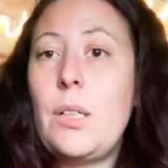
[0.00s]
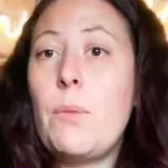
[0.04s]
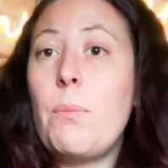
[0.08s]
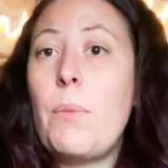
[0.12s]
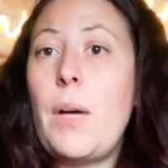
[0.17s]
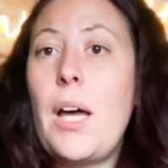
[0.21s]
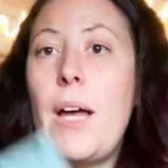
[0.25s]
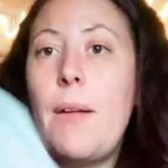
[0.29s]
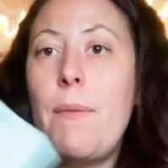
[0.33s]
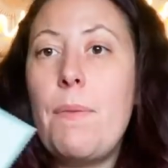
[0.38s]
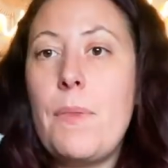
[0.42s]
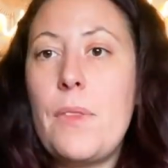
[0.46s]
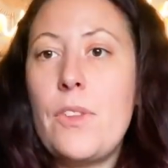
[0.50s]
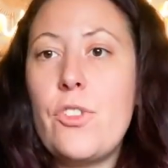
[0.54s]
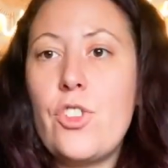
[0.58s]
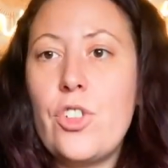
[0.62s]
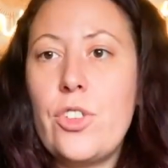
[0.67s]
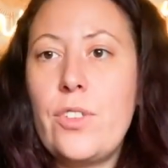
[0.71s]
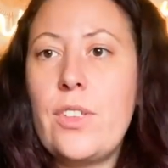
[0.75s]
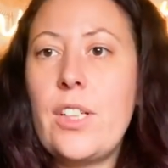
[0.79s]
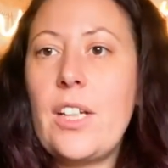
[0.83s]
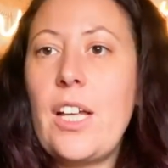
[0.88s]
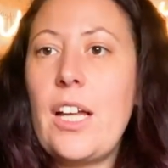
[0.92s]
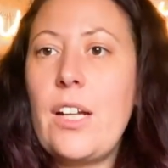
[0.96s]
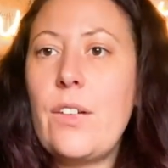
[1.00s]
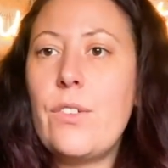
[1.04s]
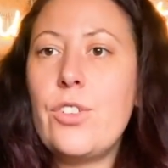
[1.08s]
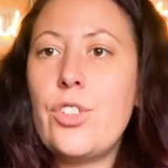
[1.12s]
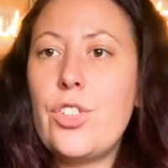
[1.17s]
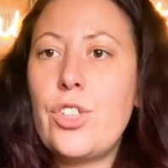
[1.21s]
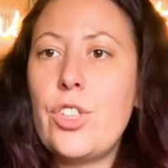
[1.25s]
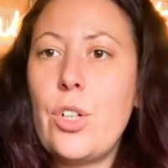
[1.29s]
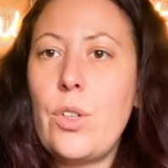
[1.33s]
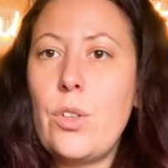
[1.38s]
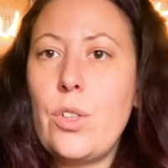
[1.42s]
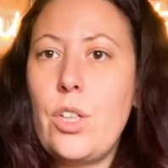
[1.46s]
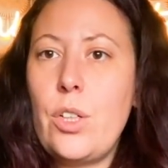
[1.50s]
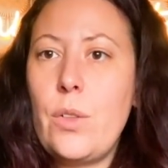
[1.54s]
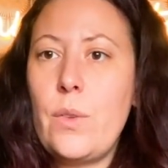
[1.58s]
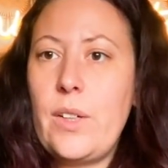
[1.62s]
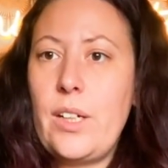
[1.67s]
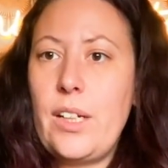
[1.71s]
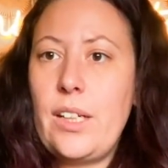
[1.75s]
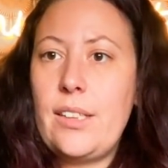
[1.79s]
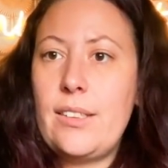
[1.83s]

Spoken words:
But just to kind of show you an